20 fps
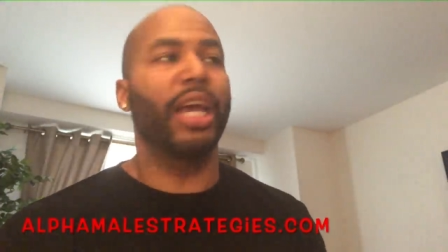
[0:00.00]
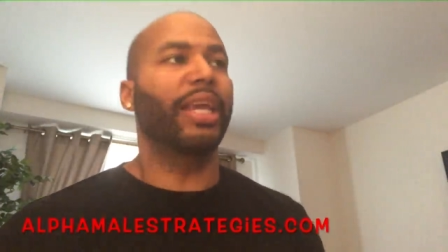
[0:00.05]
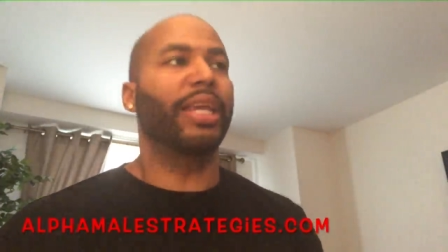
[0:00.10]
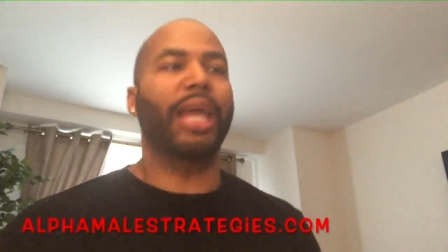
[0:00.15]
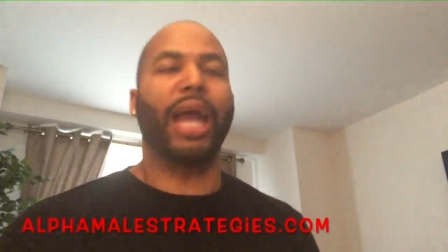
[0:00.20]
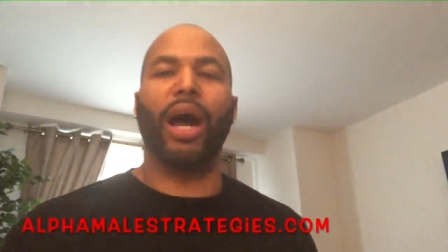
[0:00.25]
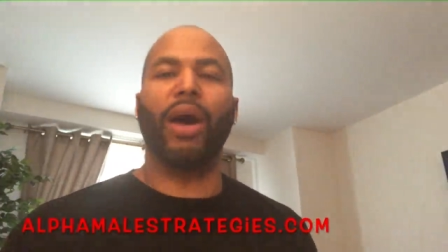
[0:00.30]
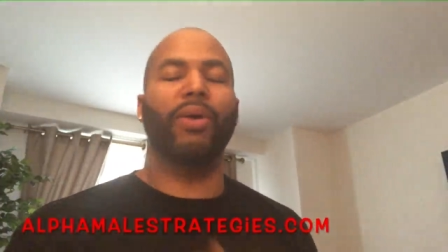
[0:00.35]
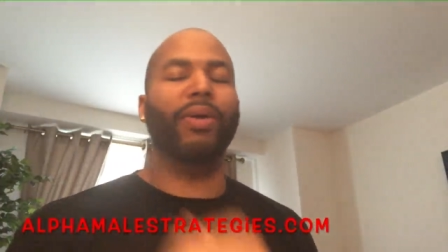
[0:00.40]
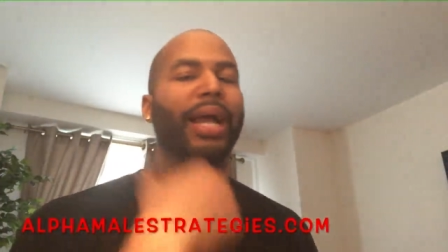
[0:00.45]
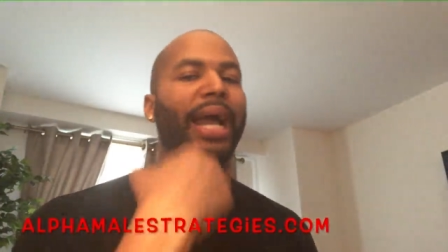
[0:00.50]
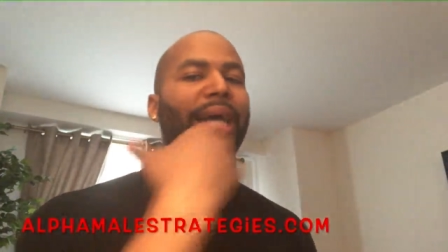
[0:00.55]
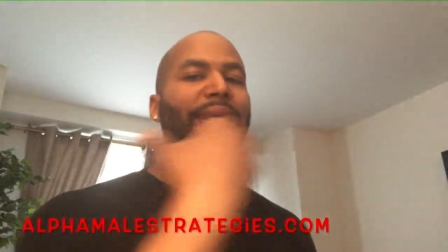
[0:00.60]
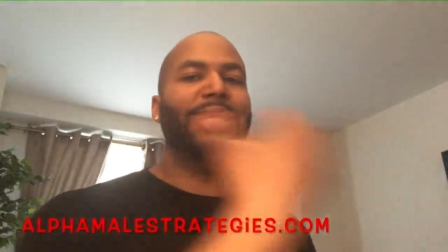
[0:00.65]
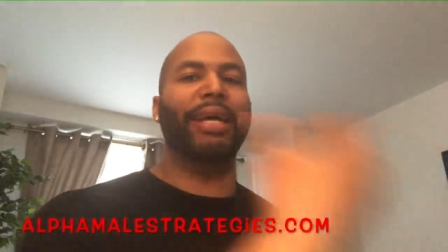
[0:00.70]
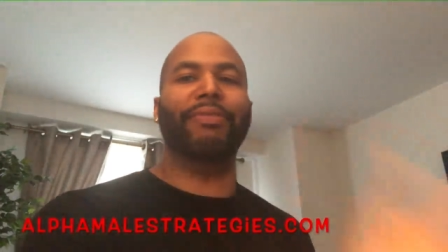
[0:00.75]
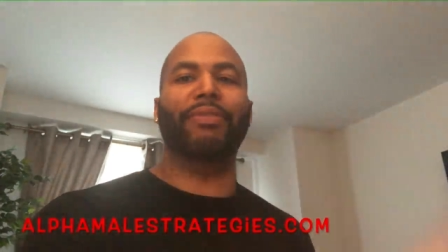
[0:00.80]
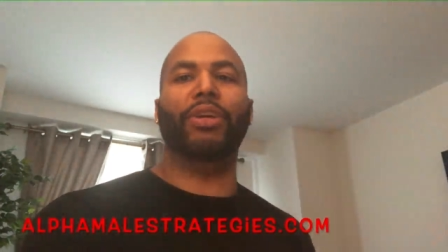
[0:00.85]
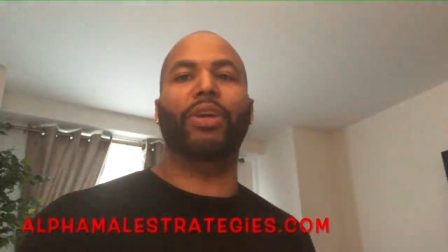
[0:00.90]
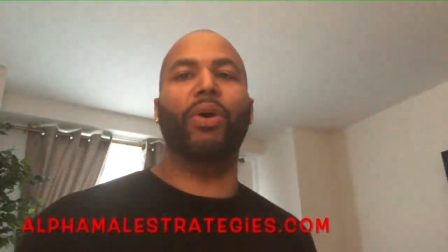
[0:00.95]
Y'all guys
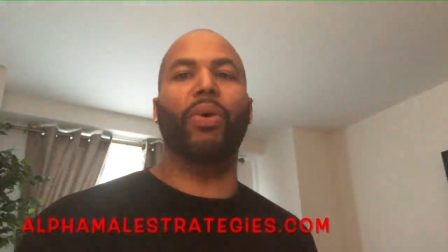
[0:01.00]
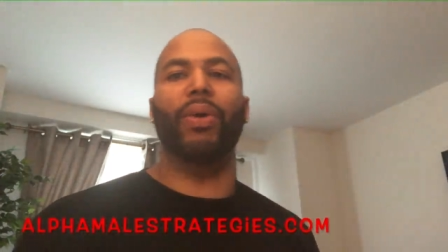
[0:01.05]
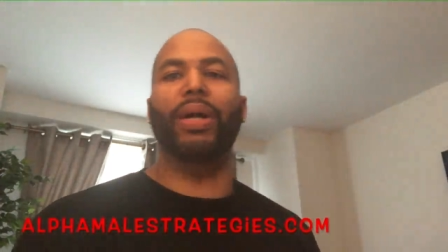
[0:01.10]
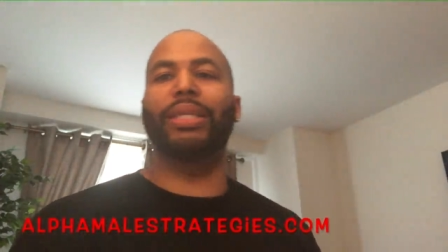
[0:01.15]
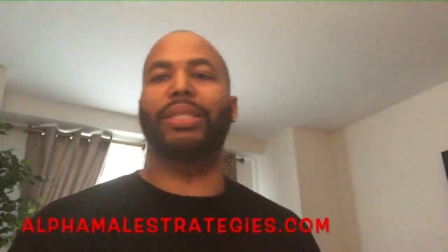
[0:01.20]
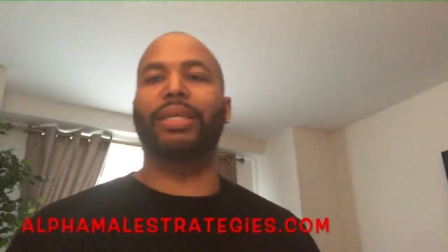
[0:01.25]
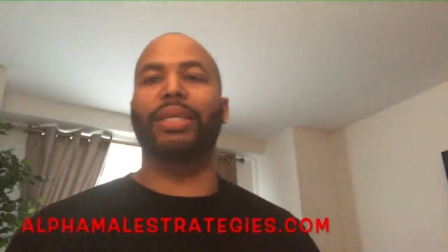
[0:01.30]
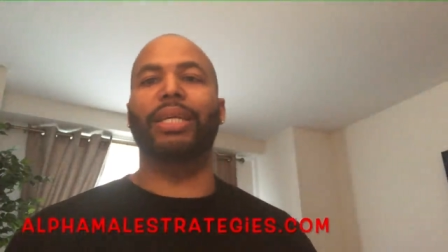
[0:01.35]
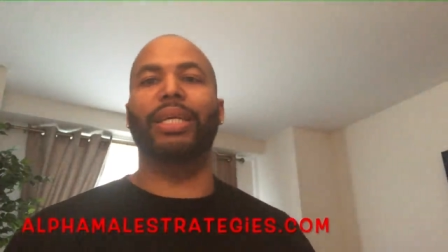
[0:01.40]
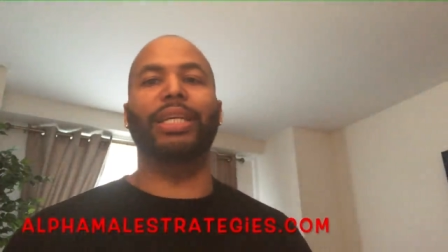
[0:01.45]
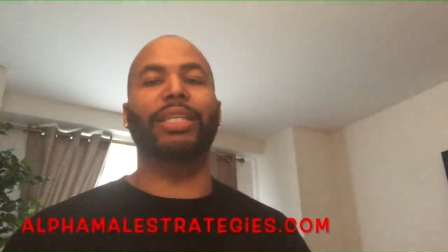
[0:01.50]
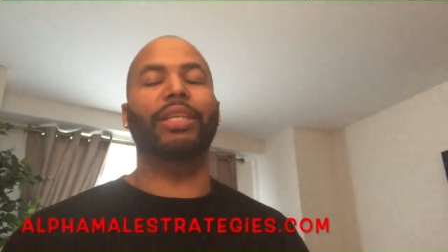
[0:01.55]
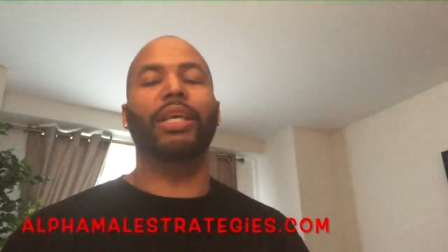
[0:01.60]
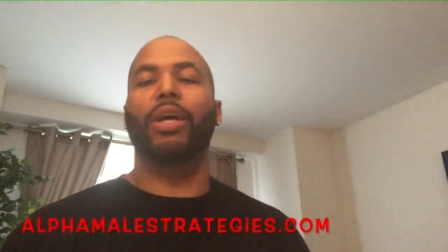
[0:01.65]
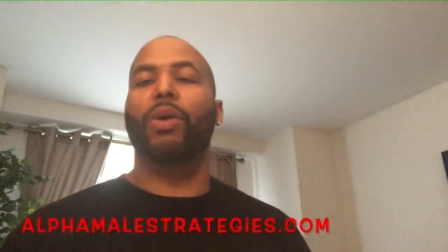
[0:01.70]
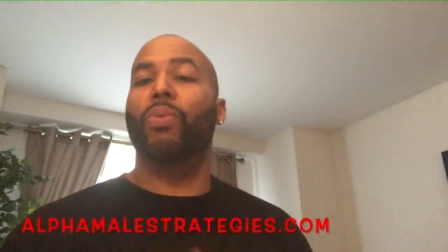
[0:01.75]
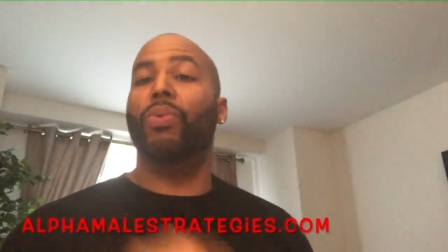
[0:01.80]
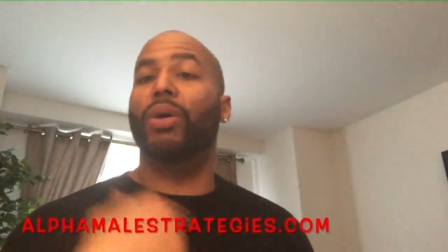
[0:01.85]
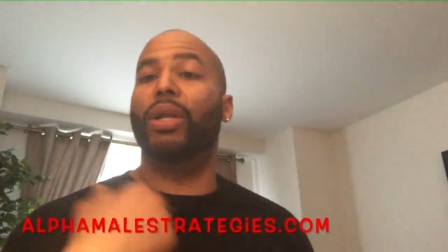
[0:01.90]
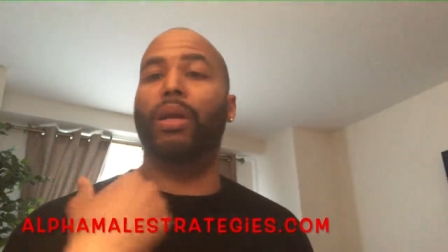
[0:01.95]
have to go into this
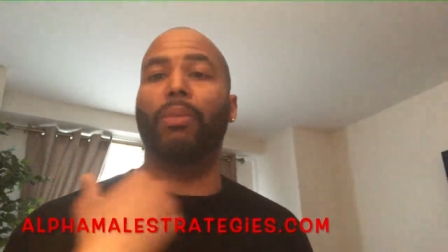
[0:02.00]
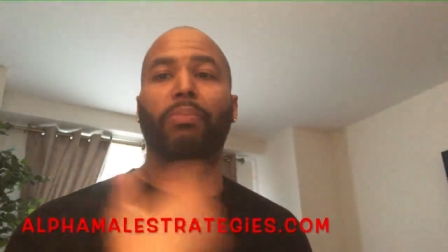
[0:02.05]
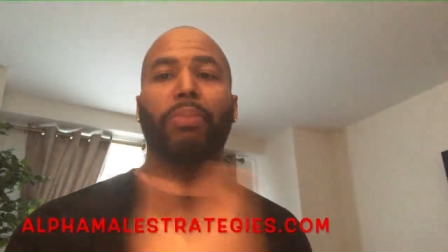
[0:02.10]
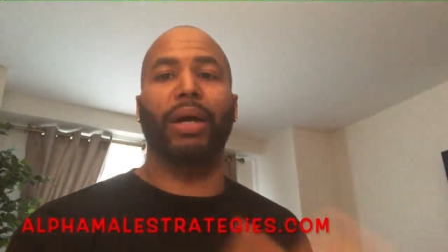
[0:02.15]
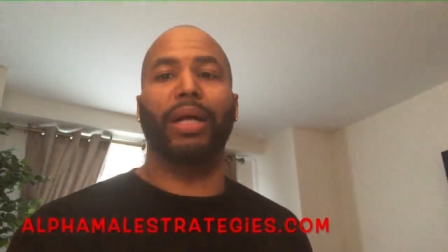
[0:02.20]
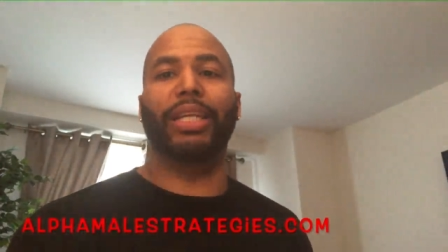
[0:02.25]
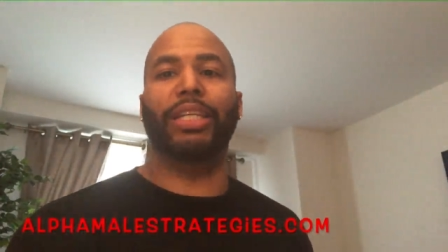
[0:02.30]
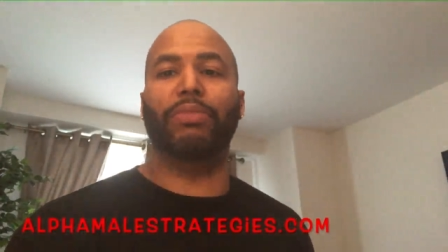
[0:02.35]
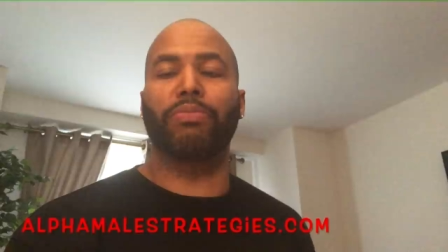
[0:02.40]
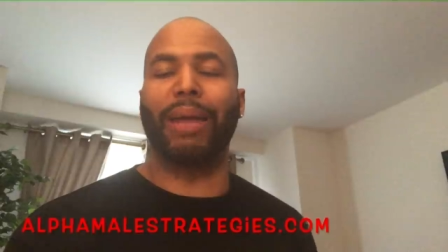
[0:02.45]
with abundance